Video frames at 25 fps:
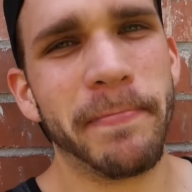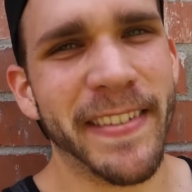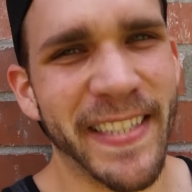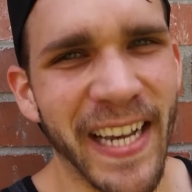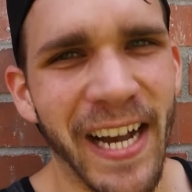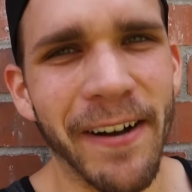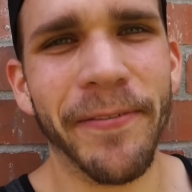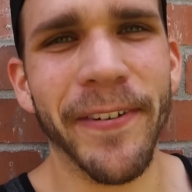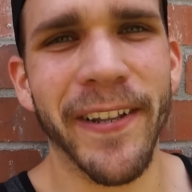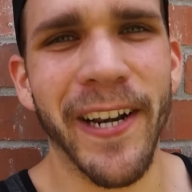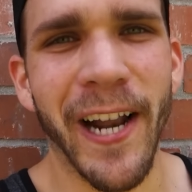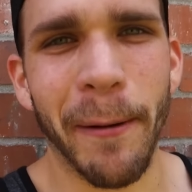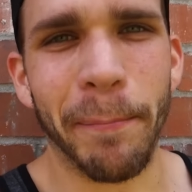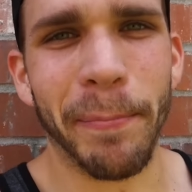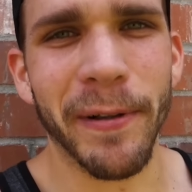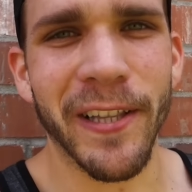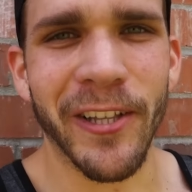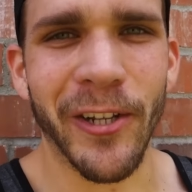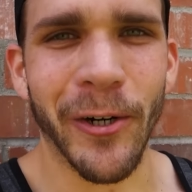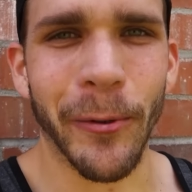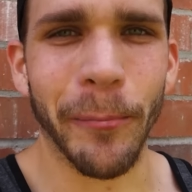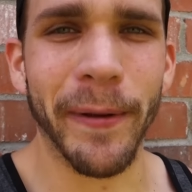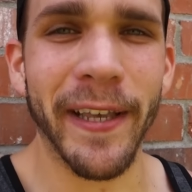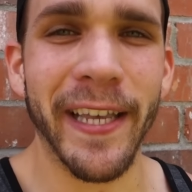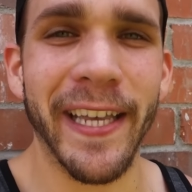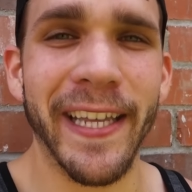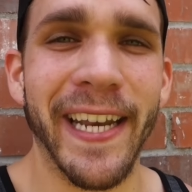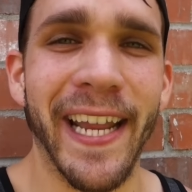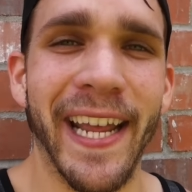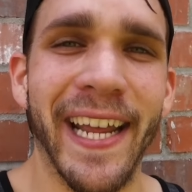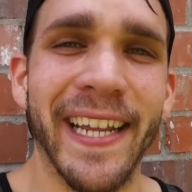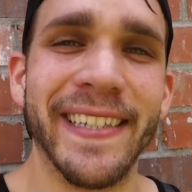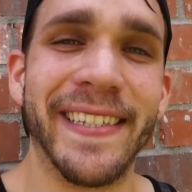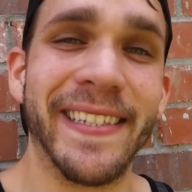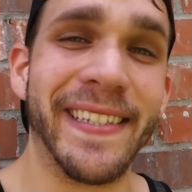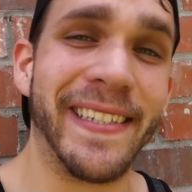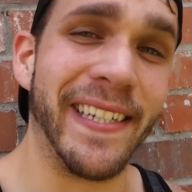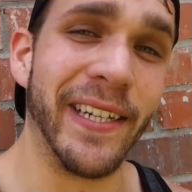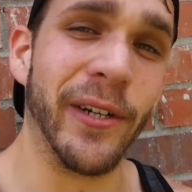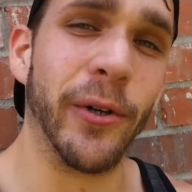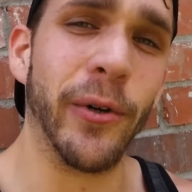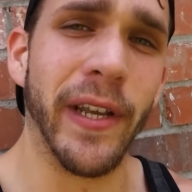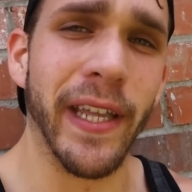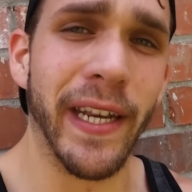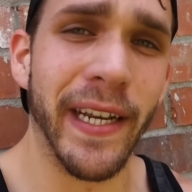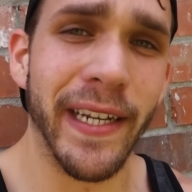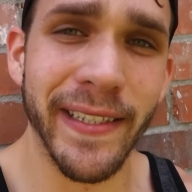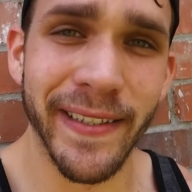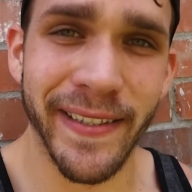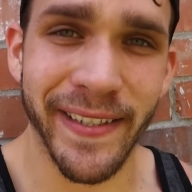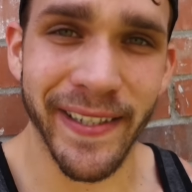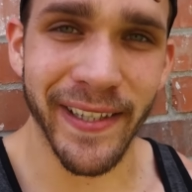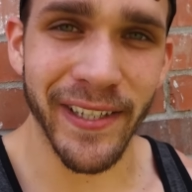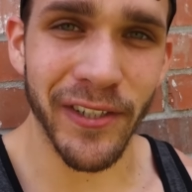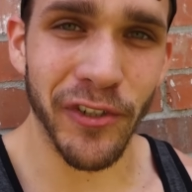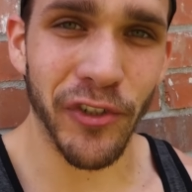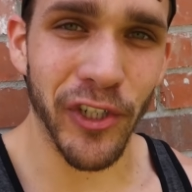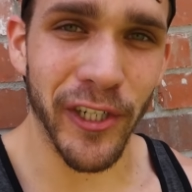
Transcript: toughen up a little bit and still get into the